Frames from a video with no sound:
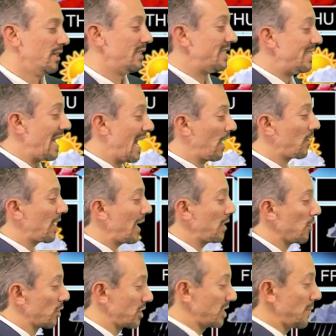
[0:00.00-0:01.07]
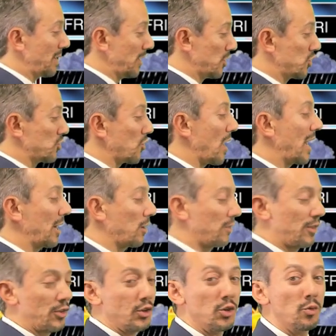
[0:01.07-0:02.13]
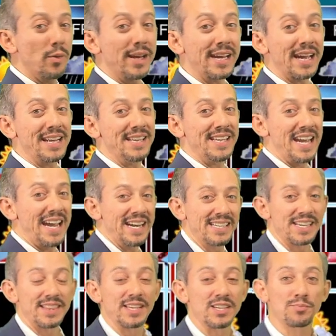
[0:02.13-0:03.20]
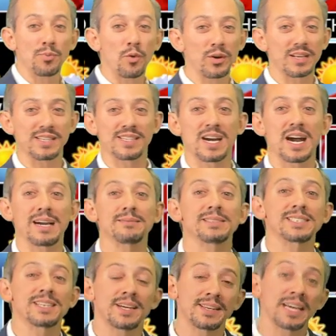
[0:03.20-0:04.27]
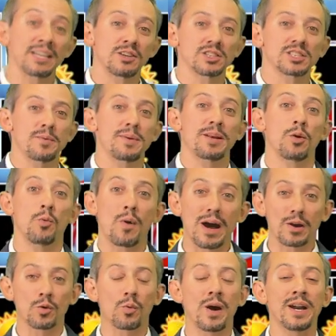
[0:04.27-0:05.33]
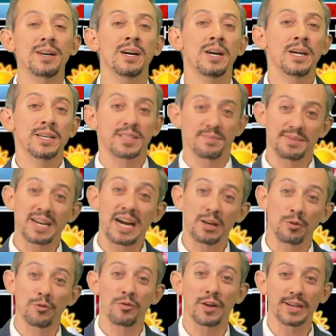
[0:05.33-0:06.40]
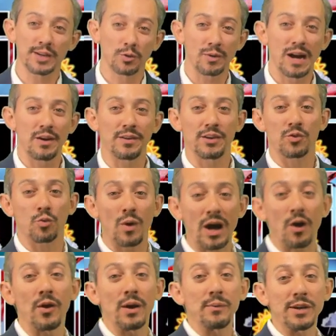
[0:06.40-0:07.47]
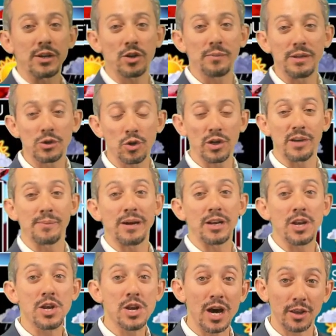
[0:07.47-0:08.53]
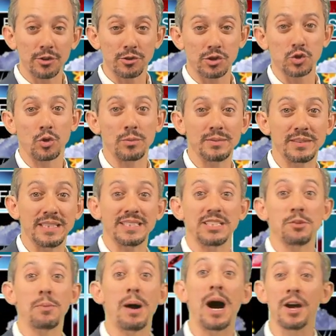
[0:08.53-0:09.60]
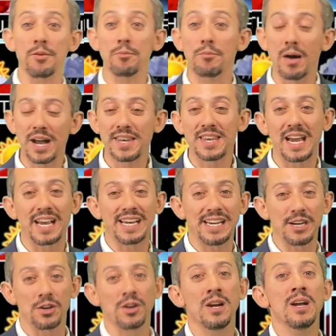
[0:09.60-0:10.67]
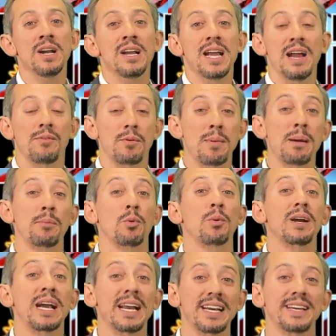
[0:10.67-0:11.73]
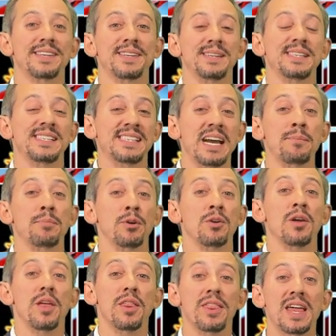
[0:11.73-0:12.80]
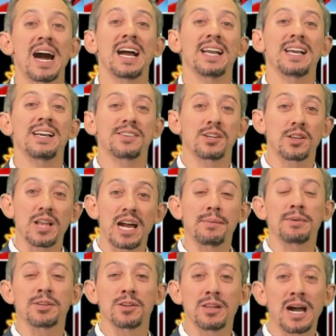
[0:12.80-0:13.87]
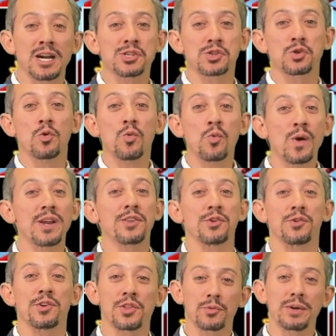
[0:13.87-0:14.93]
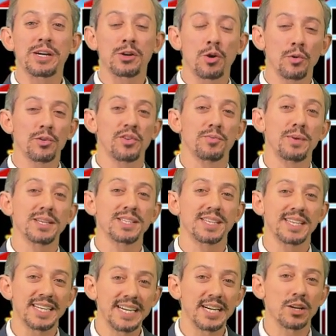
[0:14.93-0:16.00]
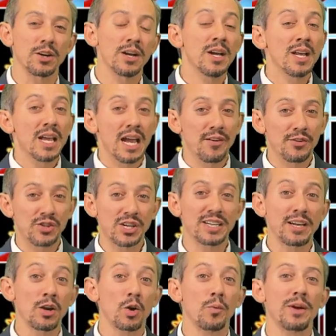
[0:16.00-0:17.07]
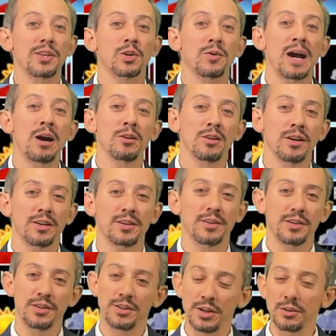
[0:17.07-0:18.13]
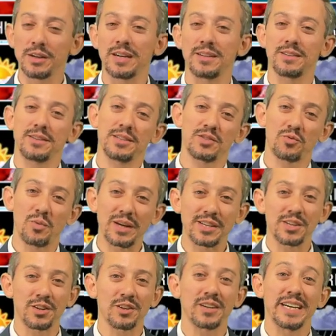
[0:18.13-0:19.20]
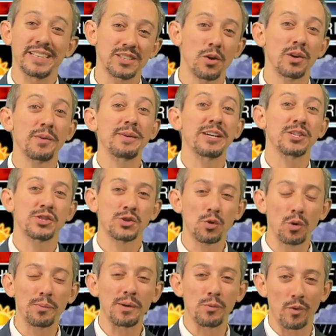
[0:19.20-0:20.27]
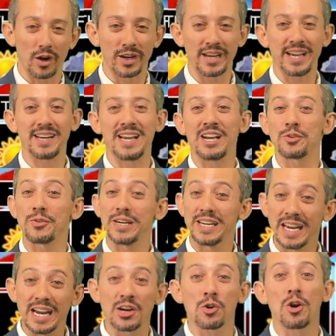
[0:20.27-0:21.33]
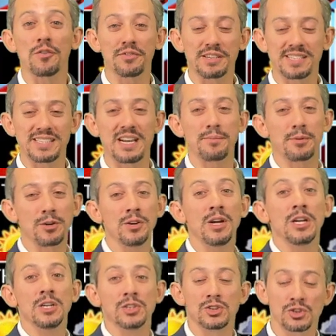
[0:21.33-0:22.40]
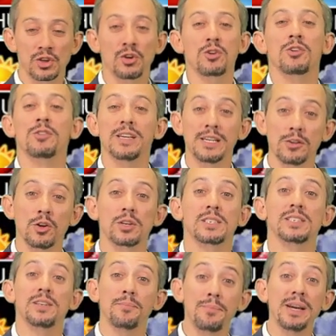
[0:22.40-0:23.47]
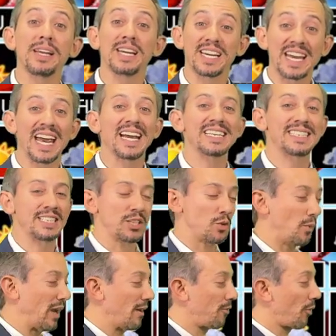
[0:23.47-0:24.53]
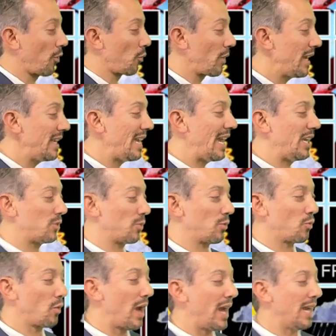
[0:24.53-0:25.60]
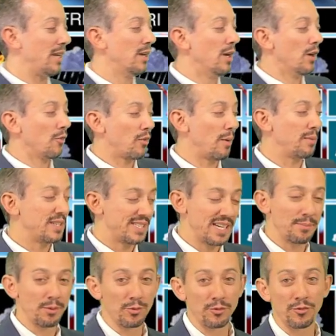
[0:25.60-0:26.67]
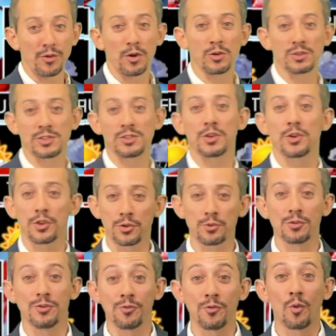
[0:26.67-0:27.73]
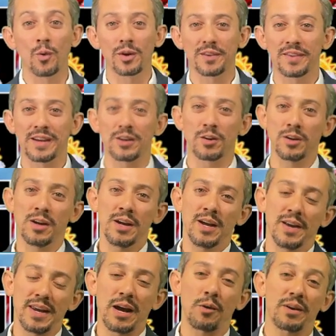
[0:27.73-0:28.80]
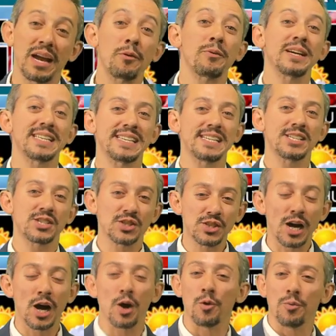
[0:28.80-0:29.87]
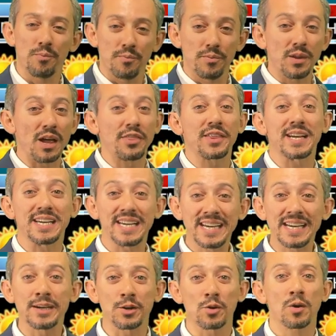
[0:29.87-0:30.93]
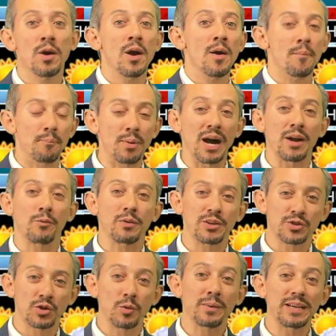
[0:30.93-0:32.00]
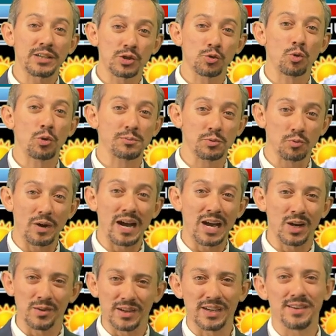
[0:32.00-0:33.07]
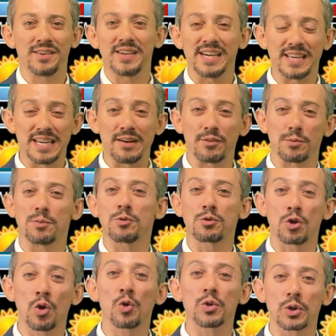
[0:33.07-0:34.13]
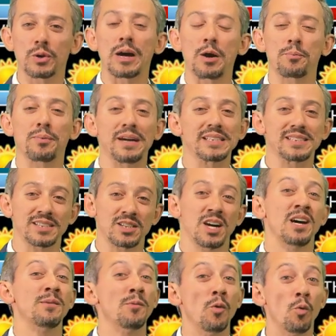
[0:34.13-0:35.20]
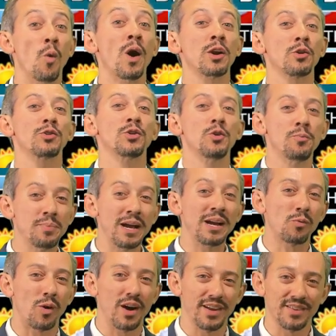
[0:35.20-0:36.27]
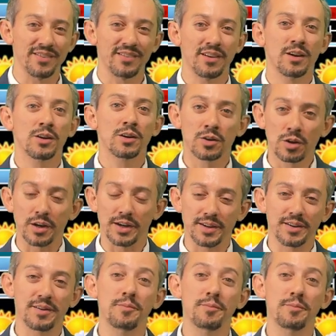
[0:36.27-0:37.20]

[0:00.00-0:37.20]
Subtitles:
Saturday looks to be the drier of the two weekend days at this point in time. Sunday looks to be the wetter one. Some tidal flooding around as well. And we could be talking about another storm system on Monday here. And remember, we're getting into December. That is climatological winter, the three coldest months of the year. And if you checked out our winter outlook, you know that this winter is going to be a stormy one. And as we kick off December, certainly looks to be the case here. We have 3 days with rain from December 1st through the 4th here. Now, can we see snow? Nothing here. But with so many storms around and the inevitable colder outbreaks to come, one or two big ones could